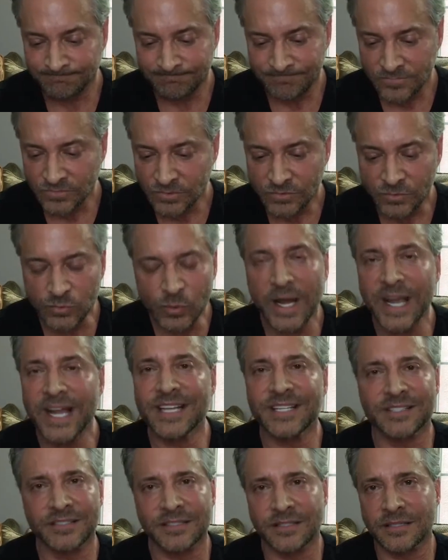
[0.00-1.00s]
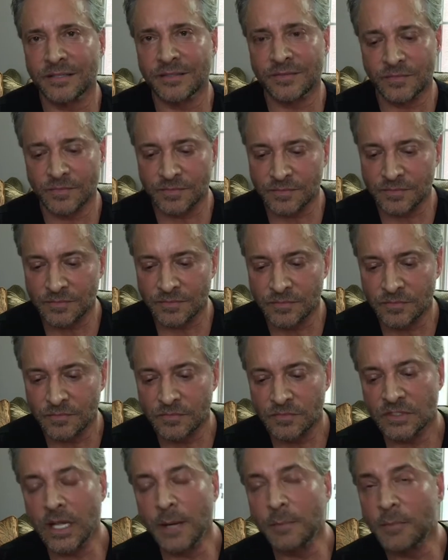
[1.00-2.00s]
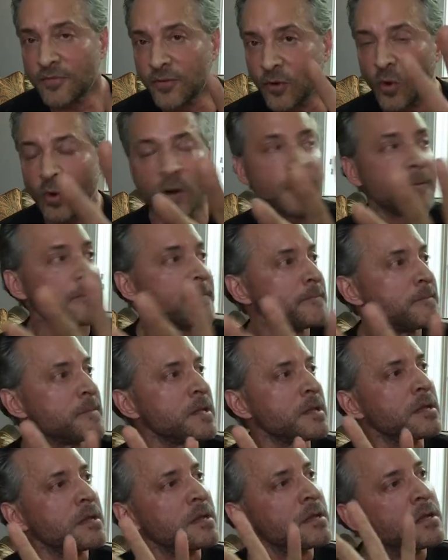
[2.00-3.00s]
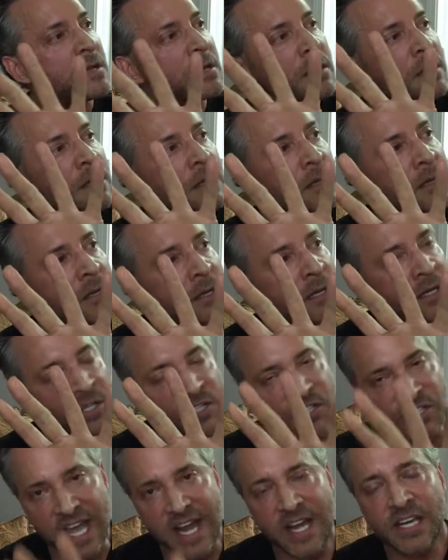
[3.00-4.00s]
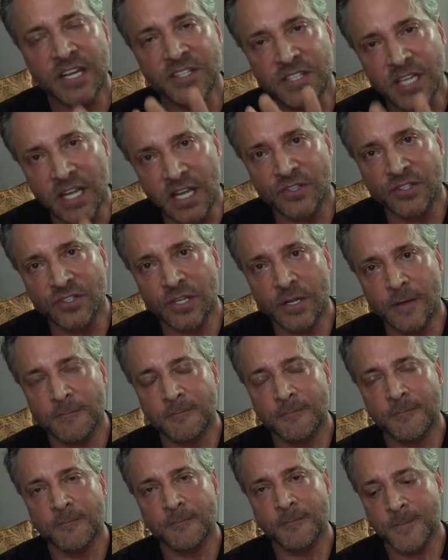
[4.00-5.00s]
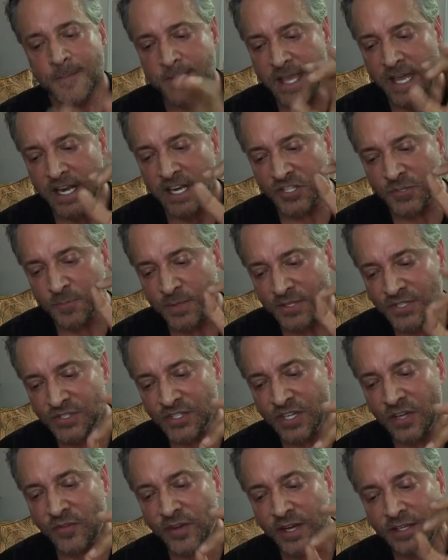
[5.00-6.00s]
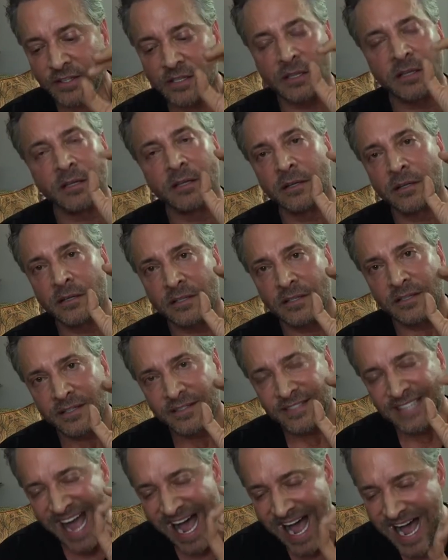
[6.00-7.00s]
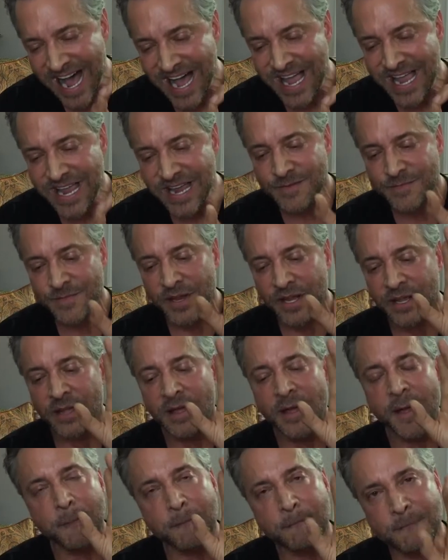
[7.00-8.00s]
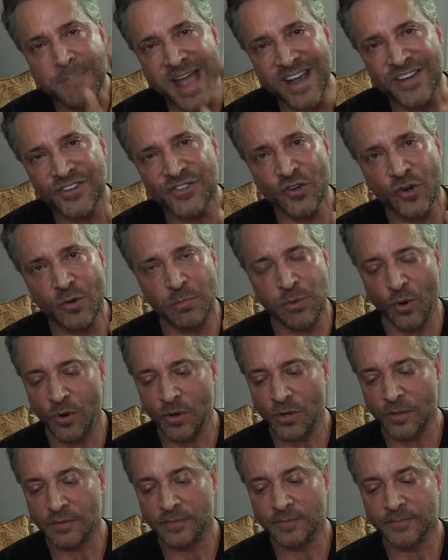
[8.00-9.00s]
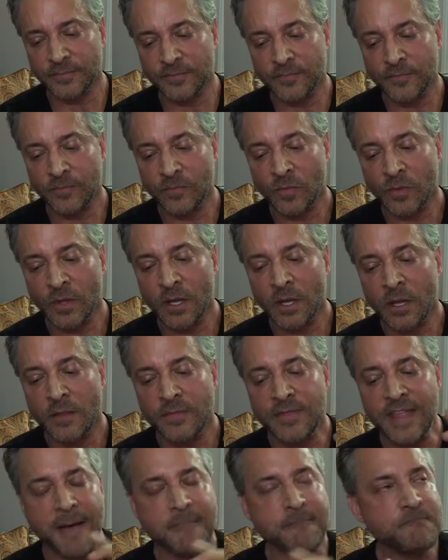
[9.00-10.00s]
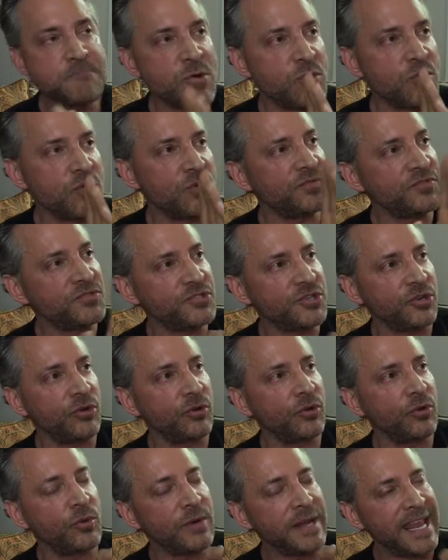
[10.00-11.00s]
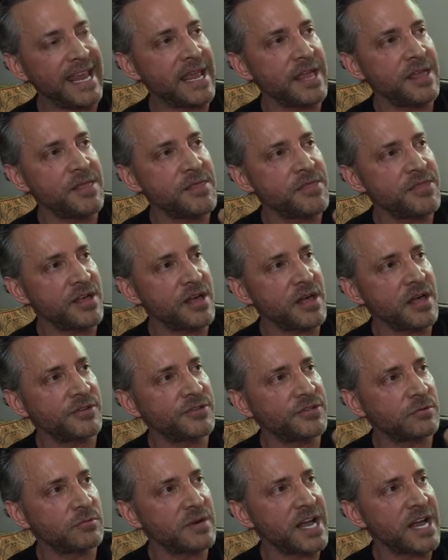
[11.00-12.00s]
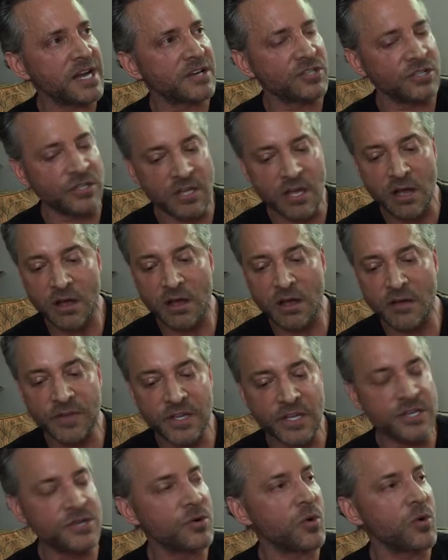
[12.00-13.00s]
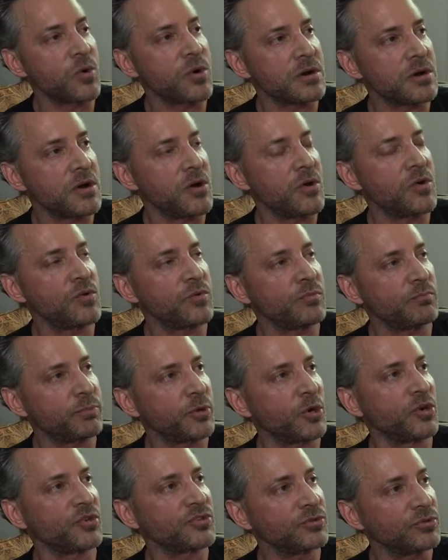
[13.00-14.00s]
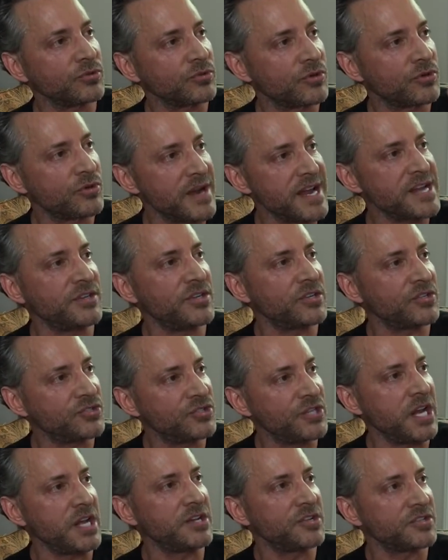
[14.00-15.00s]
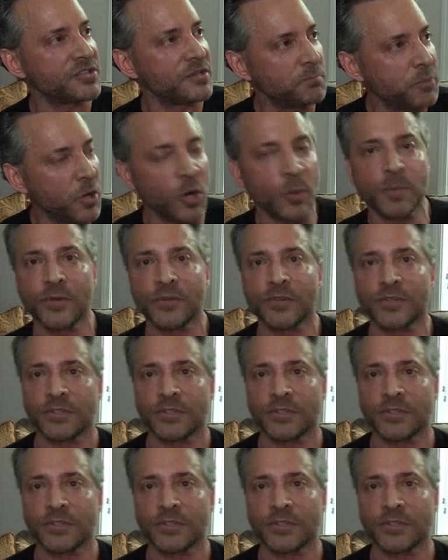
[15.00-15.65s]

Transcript: Waste. Number 4, set an intention that is specific, timed, measurable, that moves you in the direction of your own personal greatness, genius, and purpose.